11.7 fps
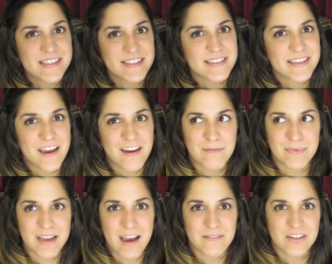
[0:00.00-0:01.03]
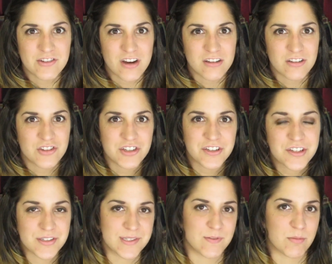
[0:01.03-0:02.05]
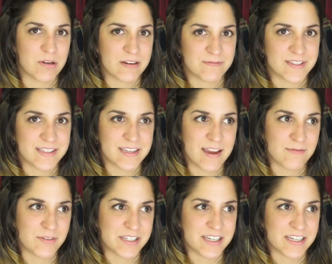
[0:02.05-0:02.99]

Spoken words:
Needless to say, I've been having chocolate Cheerios for breakfast